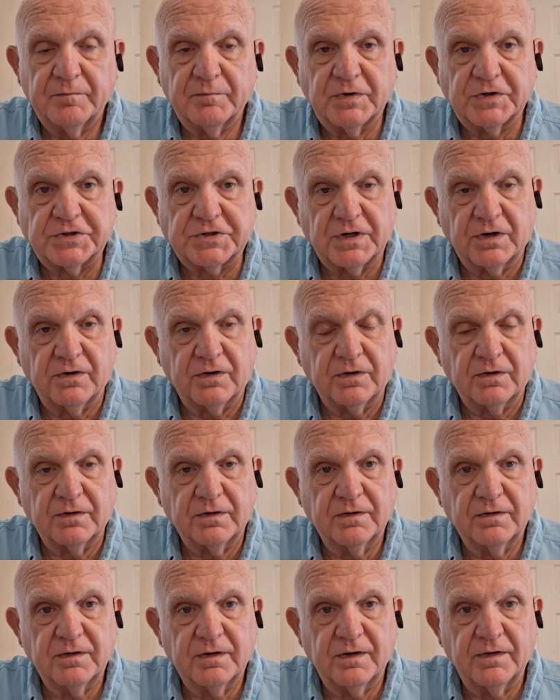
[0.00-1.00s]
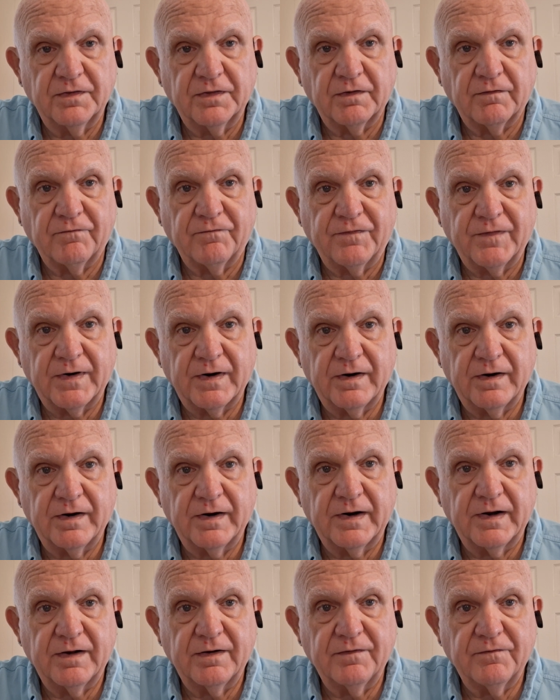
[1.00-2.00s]
But y'all, the
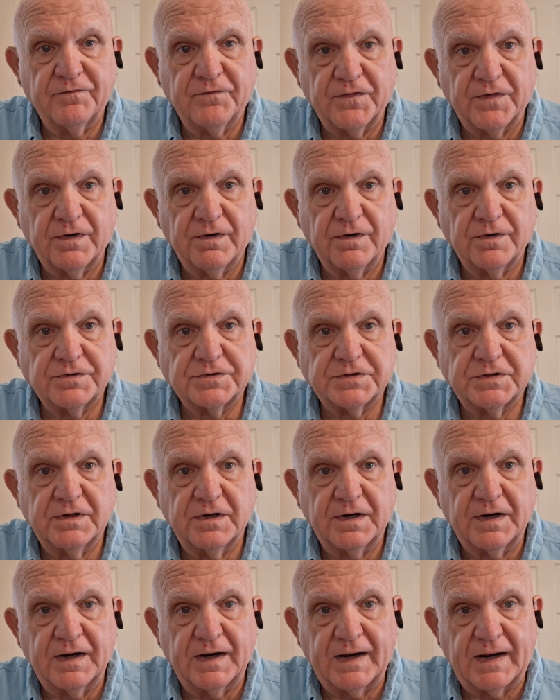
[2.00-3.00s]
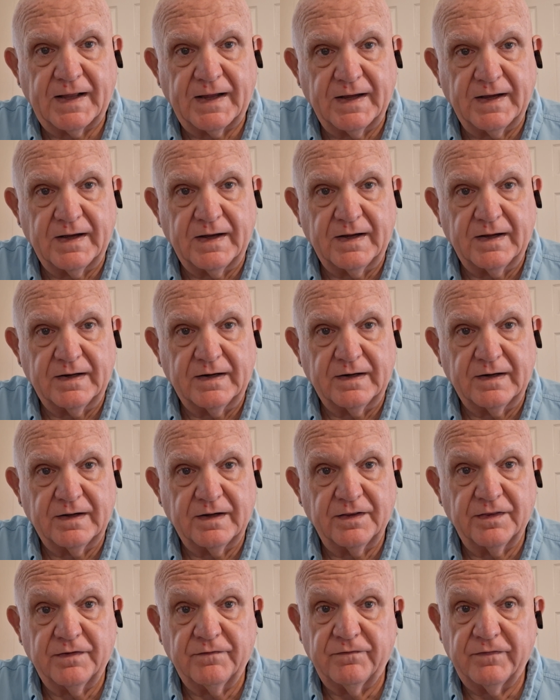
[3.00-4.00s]
very first line,
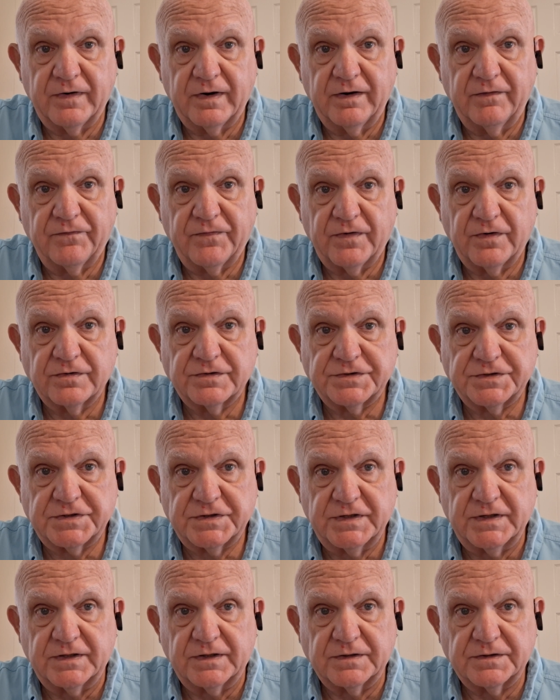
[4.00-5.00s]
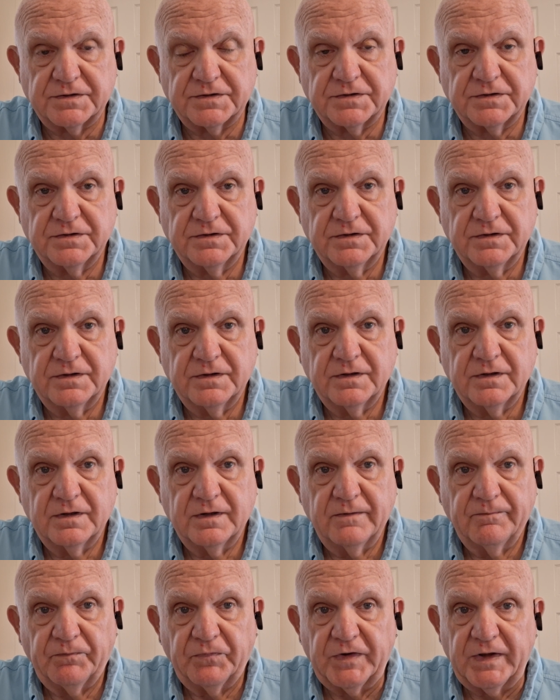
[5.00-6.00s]
the very first sentence
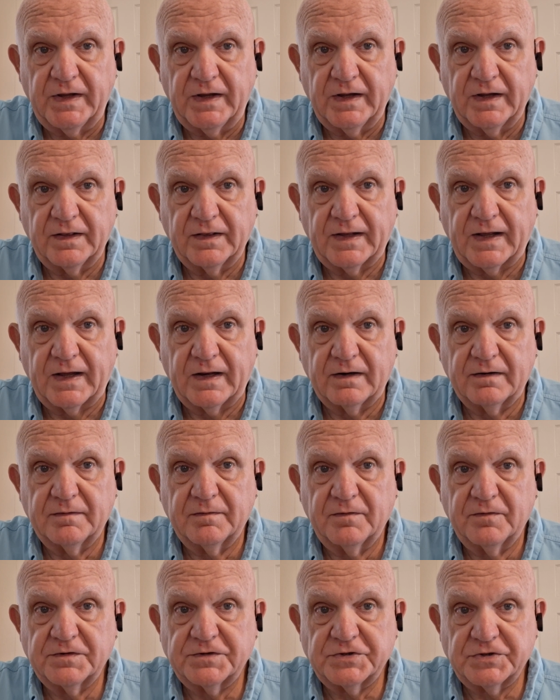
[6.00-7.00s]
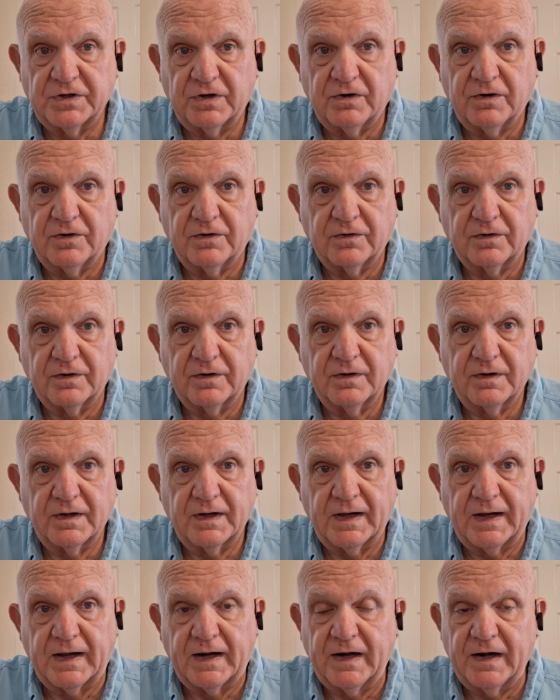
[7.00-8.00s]
in that song,
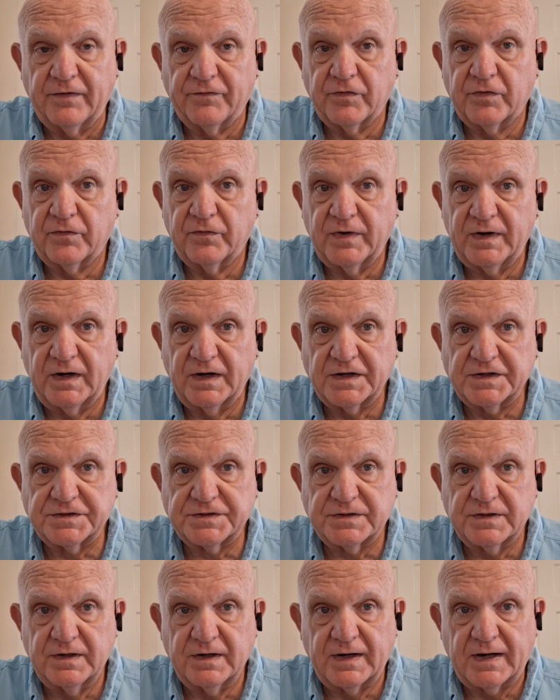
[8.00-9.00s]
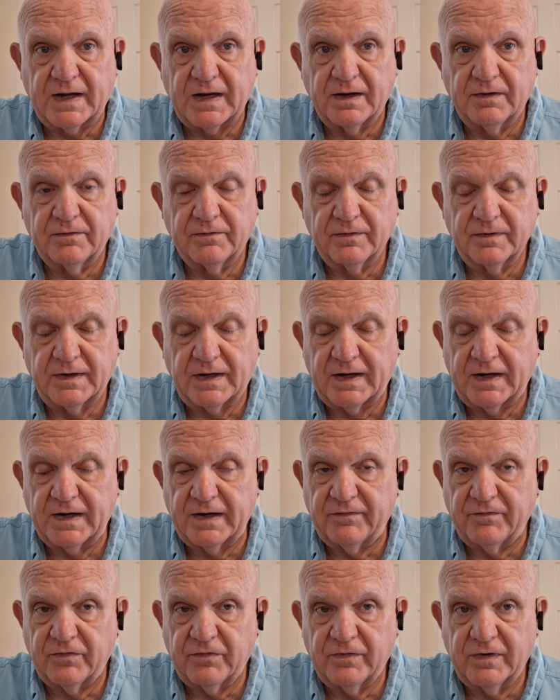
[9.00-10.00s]
I never realized, like I
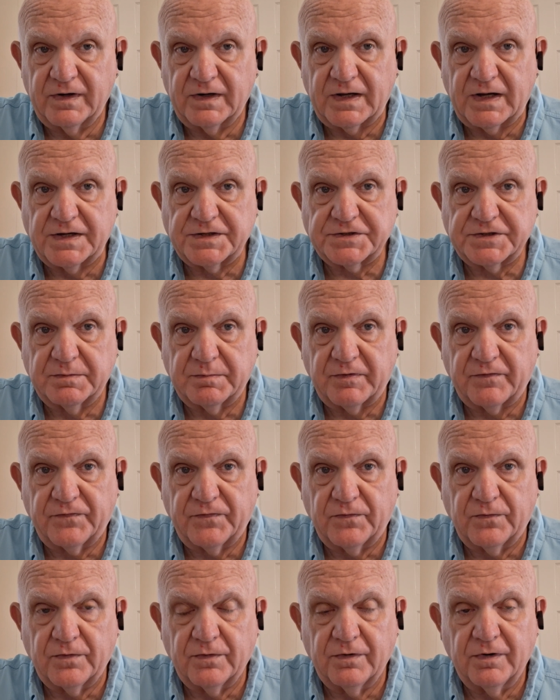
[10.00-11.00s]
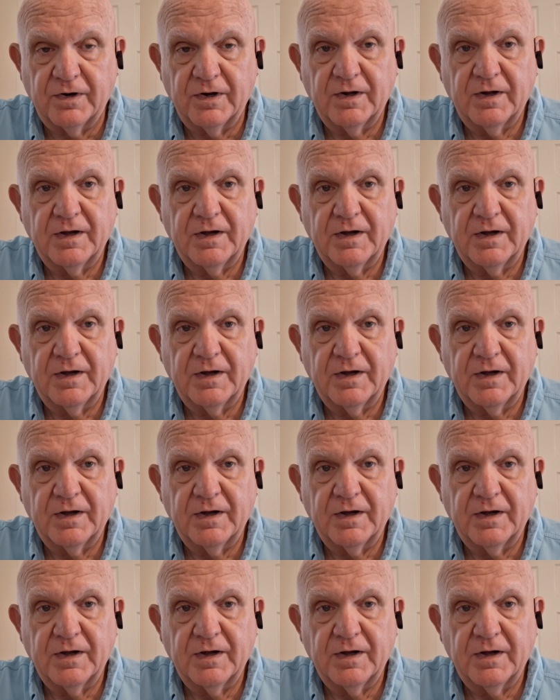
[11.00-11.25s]
never realized it before.